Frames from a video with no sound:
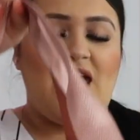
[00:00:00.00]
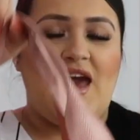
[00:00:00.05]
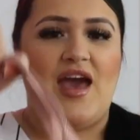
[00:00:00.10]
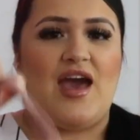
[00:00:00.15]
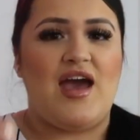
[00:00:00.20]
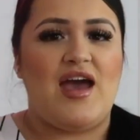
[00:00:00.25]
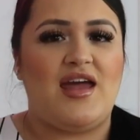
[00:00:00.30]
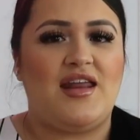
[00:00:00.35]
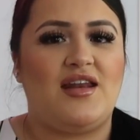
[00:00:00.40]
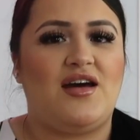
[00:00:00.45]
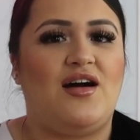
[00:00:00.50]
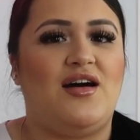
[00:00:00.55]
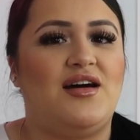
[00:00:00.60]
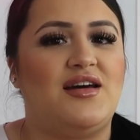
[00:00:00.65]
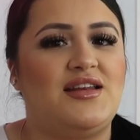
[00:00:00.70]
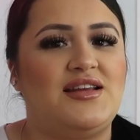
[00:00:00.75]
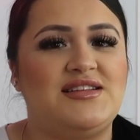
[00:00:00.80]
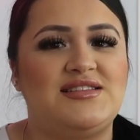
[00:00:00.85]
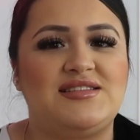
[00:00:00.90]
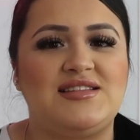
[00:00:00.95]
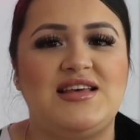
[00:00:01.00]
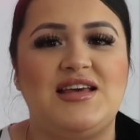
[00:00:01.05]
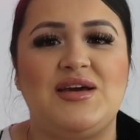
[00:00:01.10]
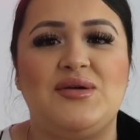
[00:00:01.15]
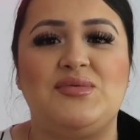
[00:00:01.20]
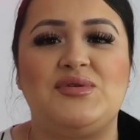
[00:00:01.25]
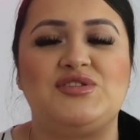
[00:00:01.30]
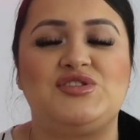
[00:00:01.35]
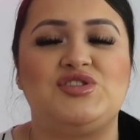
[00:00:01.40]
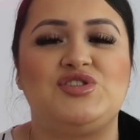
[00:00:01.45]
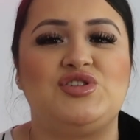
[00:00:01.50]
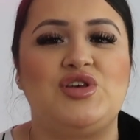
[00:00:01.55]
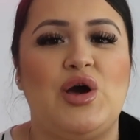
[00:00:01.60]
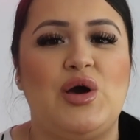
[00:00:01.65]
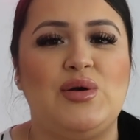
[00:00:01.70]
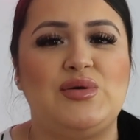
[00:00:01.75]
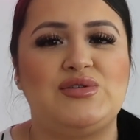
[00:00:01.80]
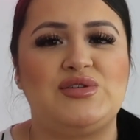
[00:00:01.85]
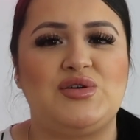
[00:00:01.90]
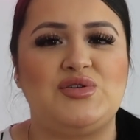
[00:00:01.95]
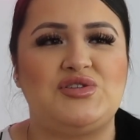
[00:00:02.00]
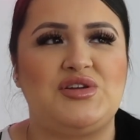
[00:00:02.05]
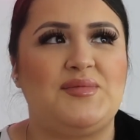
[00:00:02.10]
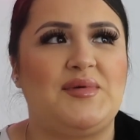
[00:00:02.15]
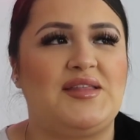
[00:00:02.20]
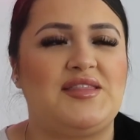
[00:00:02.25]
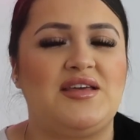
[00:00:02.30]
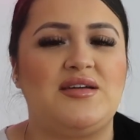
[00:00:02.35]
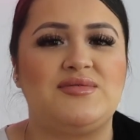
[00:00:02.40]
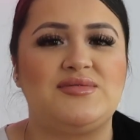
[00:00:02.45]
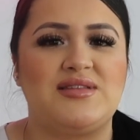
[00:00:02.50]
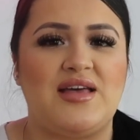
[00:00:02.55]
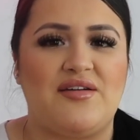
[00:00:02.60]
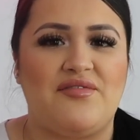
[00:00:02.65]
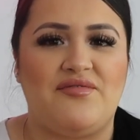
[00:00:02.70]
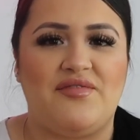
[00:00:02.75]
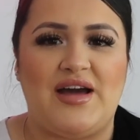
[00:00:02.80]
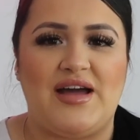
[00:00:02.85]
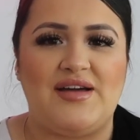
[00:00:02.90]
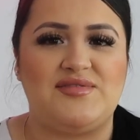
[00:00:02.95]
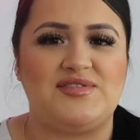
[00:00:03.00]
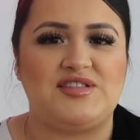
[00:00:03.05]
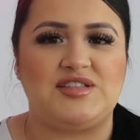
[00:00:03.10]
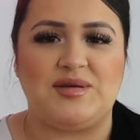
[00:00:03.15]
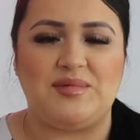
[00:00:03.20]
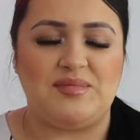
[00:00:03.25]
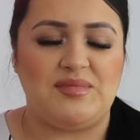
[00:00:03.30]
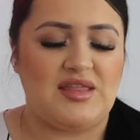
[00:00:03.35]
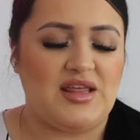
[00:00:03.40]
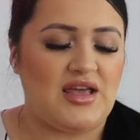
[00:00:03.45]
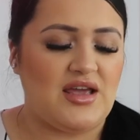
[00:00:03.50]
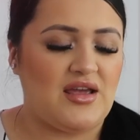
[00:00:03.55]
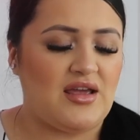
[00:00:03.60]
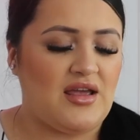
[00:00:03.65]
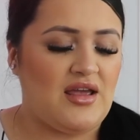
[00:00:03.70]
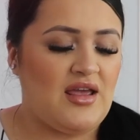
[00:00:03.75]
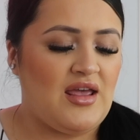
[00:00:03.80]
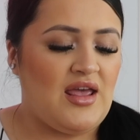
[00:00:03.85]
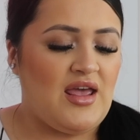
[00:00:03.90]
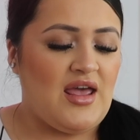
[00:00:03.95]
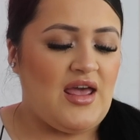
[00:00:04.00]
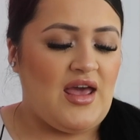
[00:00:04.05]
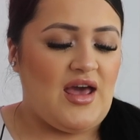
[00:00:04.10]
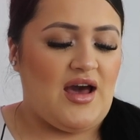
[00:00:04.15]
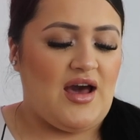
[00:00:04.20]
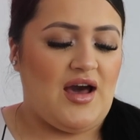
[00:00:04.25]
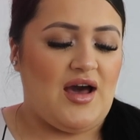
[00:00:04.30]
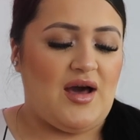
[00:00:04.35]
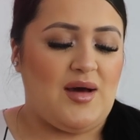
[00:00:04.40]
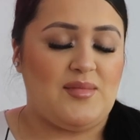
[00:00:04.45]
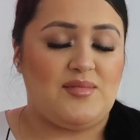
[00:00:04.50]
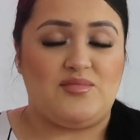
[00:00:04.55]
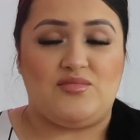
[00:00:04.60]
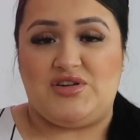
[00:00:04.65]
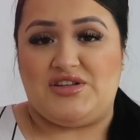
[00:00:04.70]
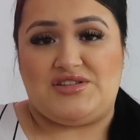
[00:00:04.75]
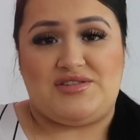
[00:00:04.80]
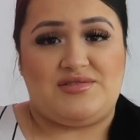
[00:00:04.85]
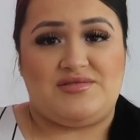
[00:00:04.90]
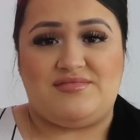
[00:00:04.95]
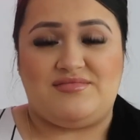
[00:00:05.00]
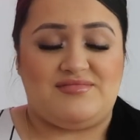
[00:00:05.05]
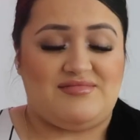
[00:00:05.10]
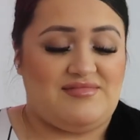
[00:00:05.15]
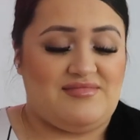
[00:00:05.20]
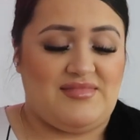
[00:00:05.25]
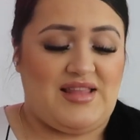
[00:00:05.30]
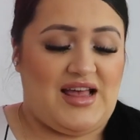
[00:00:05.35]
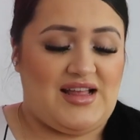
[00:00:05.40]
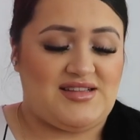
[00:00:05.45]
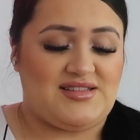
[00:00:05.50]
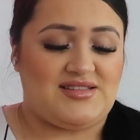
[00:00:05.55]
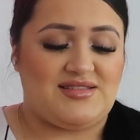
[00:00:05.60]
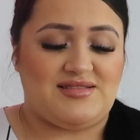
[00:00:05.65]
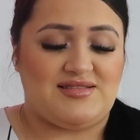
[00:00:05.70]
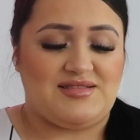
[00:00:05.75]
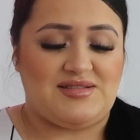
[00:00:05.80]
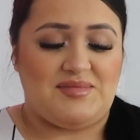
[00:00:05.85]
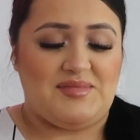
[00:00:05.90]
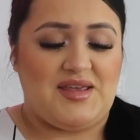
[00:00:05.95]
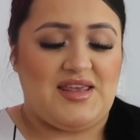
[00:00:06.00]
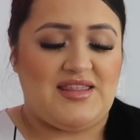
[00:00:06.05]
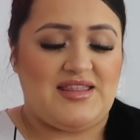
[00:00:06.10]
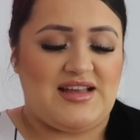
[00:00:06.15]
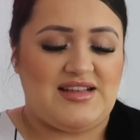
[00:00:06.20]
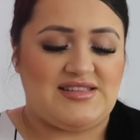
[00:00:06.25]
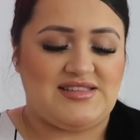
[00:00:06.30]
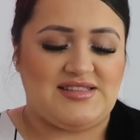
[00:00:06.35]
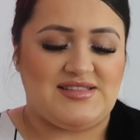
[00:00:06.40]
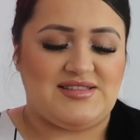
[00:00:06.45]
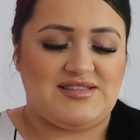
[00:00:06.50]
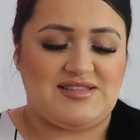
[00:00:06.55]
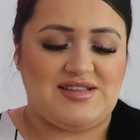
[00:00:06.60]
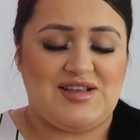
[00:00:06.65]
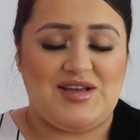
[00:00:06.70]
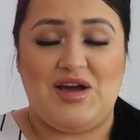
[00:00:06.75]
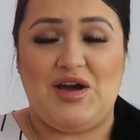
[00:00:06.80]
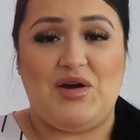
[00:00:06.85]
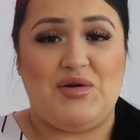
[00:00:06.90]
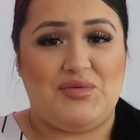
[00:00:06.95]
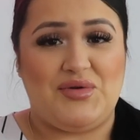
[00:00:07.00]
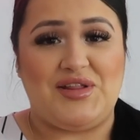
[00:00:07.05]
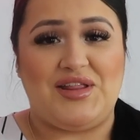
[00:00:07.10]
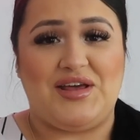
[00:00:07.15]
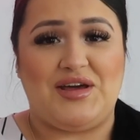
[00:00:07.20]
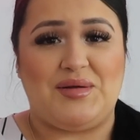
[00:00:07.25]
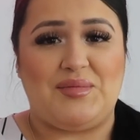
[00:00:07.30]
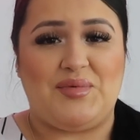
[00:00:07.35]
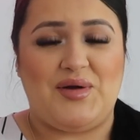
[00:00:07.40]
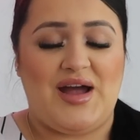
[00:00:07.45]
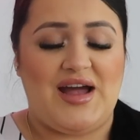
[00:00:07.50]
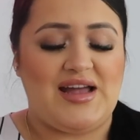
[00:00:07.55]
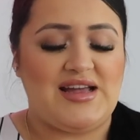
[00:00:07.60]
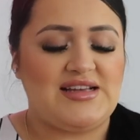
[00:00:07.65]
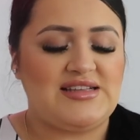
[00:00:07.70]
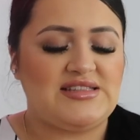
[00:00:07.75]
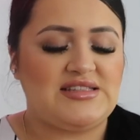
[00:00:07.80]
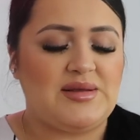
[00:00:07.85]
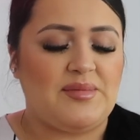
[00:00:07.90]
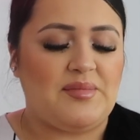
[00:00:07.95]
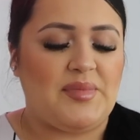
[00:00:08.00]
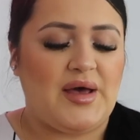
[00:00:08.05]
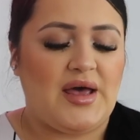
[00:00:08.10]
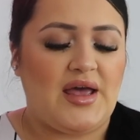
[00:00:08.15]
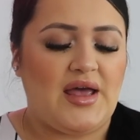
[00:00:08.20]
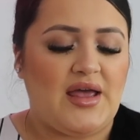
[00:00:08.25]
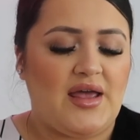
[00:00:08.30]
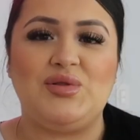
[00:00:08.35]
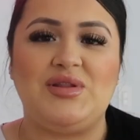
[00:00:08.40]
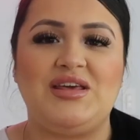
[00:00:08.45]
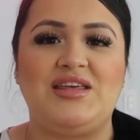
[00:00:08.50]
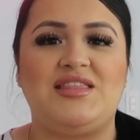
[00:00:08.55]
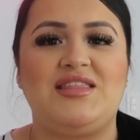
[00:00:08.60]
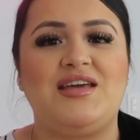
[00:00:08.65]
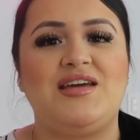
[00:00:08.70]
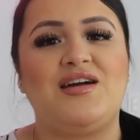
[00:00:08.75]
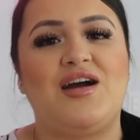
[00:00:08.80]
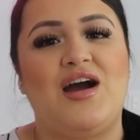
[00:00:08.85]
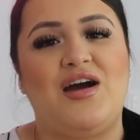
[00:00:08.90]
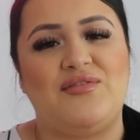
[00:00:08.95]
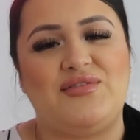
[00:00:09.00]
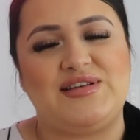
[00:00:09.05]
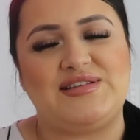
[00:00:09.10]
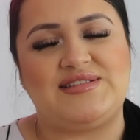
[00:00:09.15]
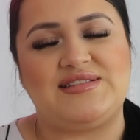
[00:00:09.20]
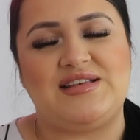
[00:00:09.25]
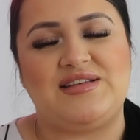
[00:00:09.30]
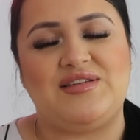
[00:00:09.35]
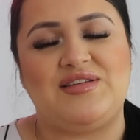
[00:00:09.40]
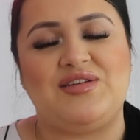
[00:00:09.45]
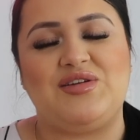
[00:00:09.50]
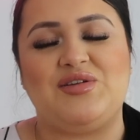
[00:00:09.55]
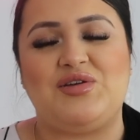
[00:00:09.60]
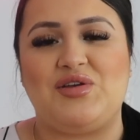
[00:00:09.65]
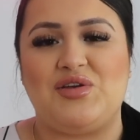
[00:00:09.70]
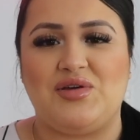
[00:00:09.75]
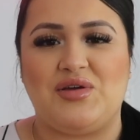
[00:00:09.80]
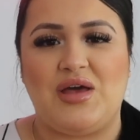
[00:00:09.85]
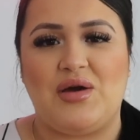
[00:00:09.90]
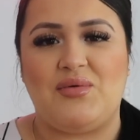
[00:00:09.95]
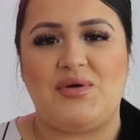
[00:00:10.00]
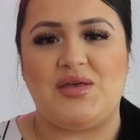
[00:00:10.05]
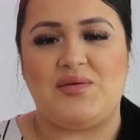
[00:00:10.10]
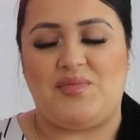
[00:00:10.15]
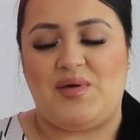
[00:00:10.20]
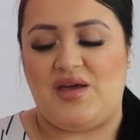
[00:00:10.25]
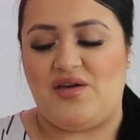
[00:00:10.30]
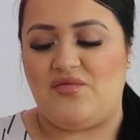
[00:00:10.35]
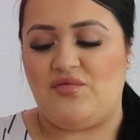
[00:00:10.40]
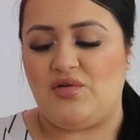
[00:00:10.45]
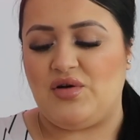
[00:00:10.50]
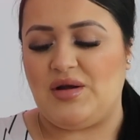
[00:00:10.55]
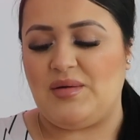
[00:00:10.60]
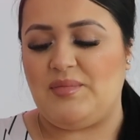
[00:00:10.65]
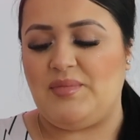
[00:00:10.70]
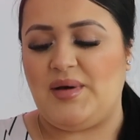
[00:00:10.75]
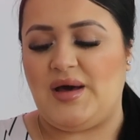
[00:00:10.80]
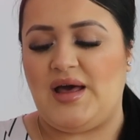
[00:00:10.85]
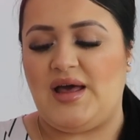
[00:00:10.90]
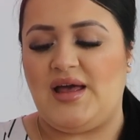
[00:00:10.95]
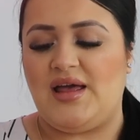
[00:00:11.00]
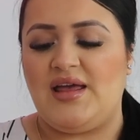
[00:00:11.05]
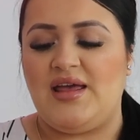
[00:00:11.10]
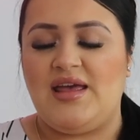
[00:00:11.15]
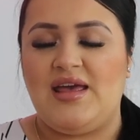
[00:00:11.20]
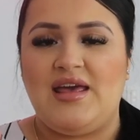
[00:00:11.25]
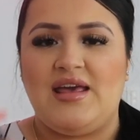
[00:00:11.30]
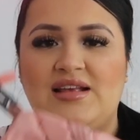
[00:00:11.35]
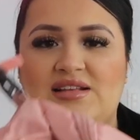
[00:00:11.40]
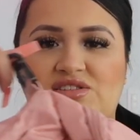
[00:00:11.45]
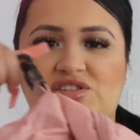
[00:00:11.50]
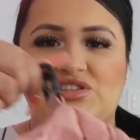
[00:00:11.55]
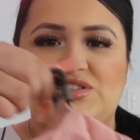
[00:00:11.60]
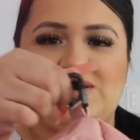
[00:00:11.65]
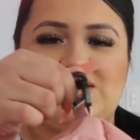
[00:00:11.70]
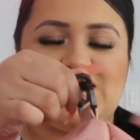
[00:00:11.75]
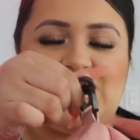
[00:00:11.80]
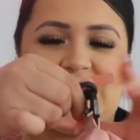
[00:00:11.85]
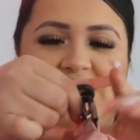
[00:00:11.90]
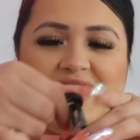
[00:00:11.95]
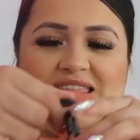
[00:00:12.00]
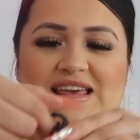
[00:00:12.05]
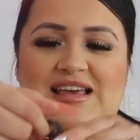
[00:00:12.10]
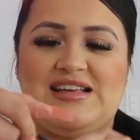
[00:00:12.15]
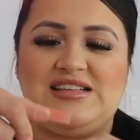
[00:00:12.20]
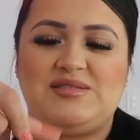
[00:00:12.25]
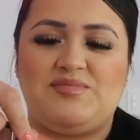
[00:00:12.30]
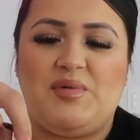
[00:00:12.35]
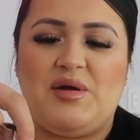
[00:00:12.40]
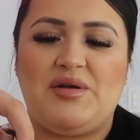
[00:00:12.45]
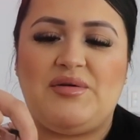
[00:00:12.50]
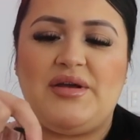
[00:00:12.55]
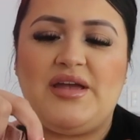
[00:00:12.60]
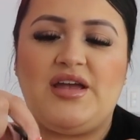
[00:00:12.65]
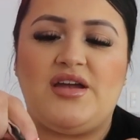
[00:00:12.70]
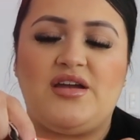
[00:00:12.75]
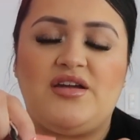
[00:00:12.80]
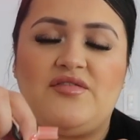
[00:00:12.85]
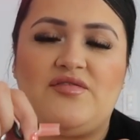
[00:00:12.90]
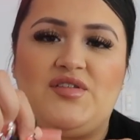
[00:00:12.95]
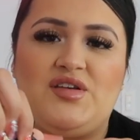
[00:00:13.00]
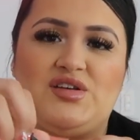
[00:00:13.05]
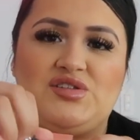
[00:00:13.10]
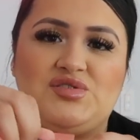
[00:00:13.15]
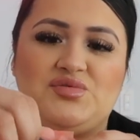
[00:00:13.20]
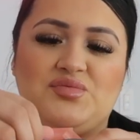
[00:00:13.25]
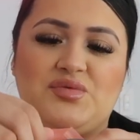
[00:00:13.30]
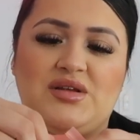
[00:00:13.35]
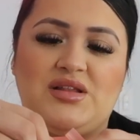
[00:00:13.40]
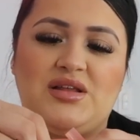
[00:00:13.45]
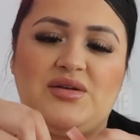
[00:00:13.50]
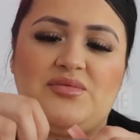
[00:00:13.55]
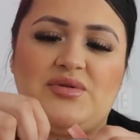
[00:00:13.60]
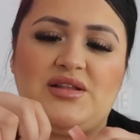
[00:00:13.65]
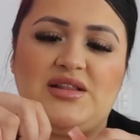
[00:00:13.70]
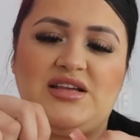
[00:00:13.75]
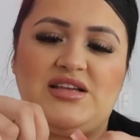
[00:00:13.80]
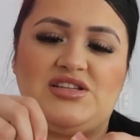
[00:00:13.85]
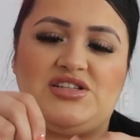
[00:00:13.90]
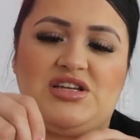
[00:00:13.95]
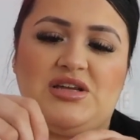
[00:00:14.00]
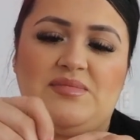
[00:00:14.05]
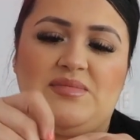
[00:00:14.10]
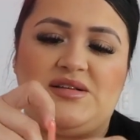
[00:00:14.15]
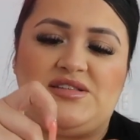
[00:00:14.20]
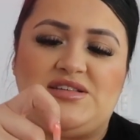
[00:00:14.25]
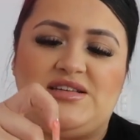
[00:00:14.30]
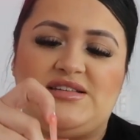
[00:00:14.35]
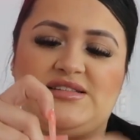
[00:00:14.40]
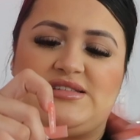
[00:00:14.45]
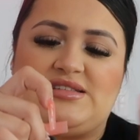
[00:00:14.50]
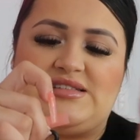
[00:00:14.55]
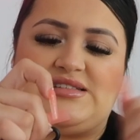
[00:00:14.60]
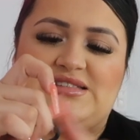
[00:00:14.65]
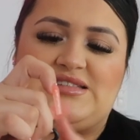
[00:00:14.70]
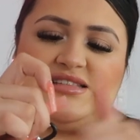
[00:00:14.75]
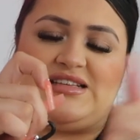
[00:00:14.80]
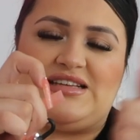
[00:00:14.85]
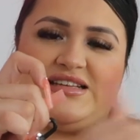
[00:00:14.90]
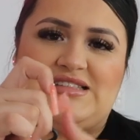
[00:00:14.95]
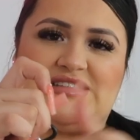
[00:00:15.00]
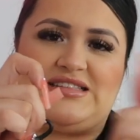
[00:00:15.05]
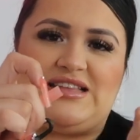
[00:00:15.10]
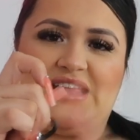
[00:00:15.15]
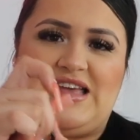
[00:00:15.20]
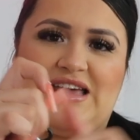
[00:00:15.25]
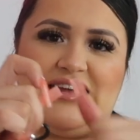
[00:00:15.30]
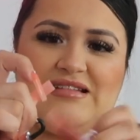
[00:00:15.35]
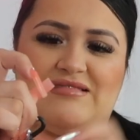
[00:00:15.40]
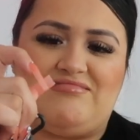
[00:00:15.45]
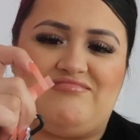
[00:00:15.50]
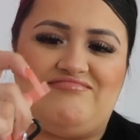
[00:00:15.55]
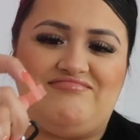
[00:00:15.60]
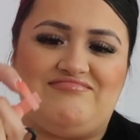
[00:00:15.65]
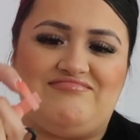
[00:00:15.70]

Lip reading: And honestly, it was so cheap. I think it was like five something, which that's, to me, that's a really good price. But only thing, obviously, you know, you get what you pay for, but just this part right here feels really, really cheap. As you guys can see, it's like,